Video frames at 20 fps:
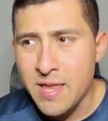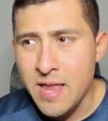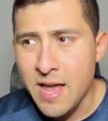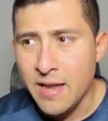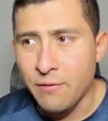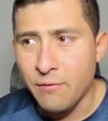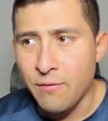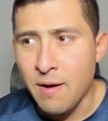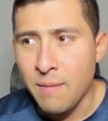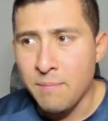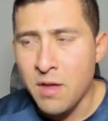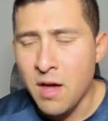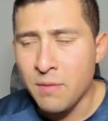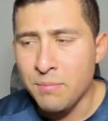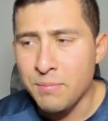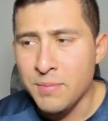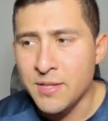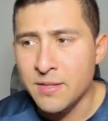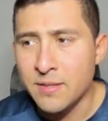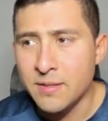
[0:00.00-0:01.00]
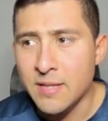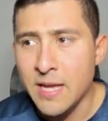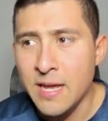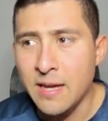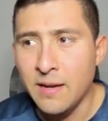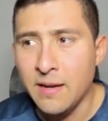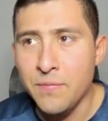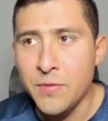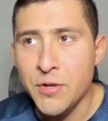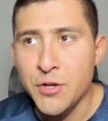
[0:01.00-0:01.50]
that if I'm not
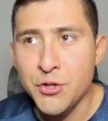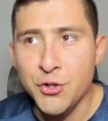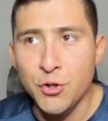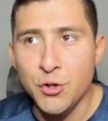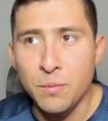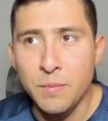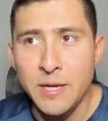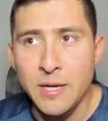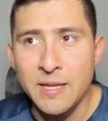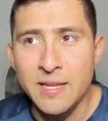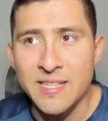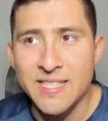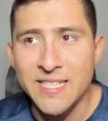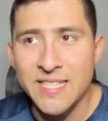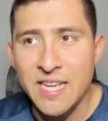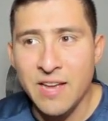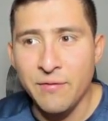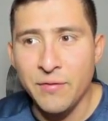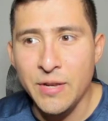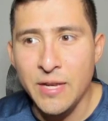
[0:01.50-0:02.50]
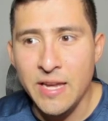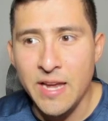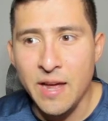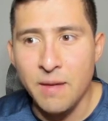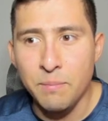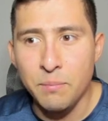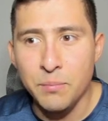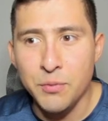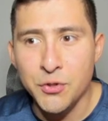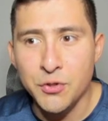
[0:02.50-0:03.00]
mistaken, this should be the
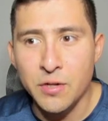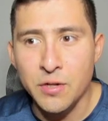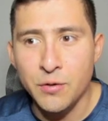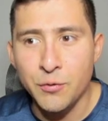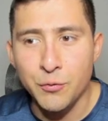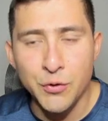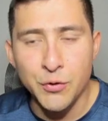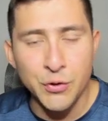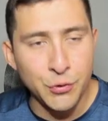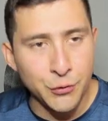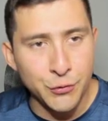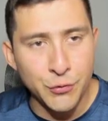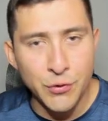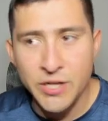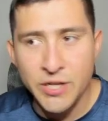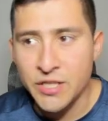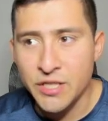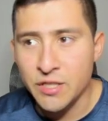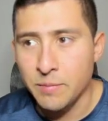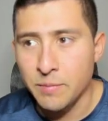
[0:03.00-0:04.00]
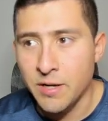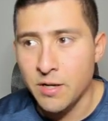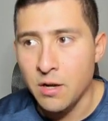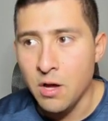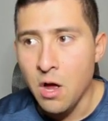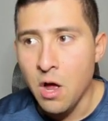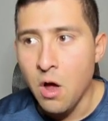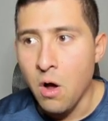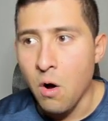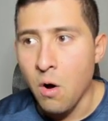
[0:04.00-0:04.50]
78% retracement
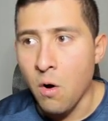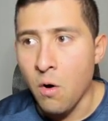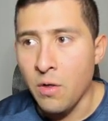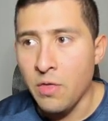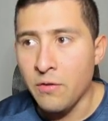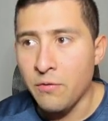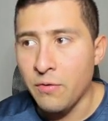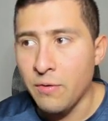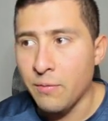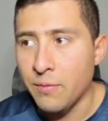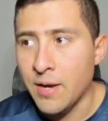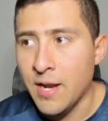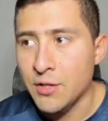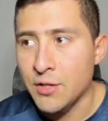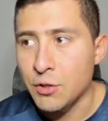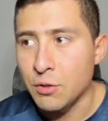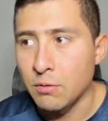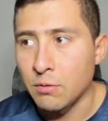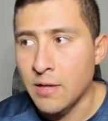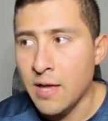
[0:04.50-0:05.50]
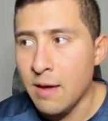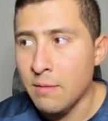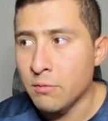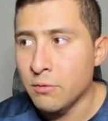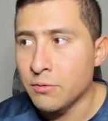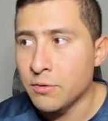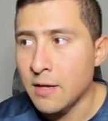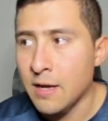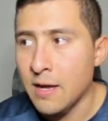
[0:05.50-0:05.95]
on the Fibonacci levels.